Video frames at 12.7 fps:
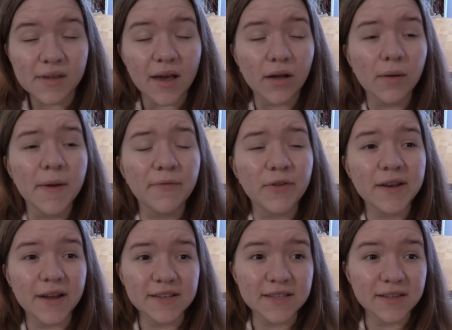Tell him if he
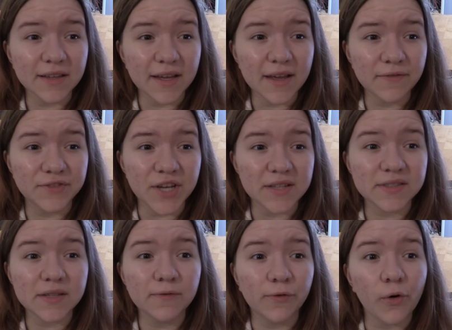doesn't leave,
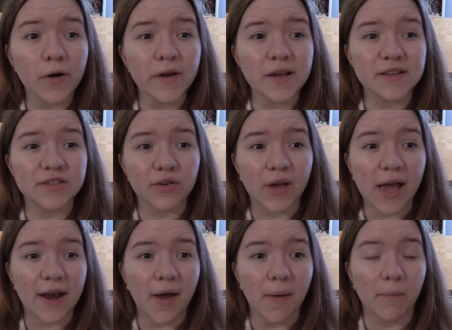Jason Voorhees will
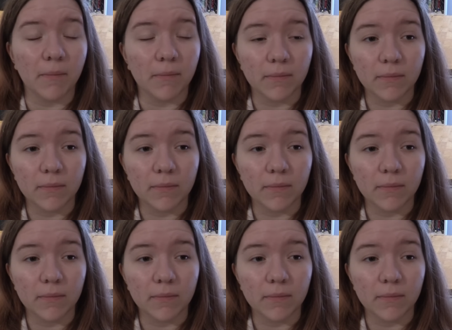get him.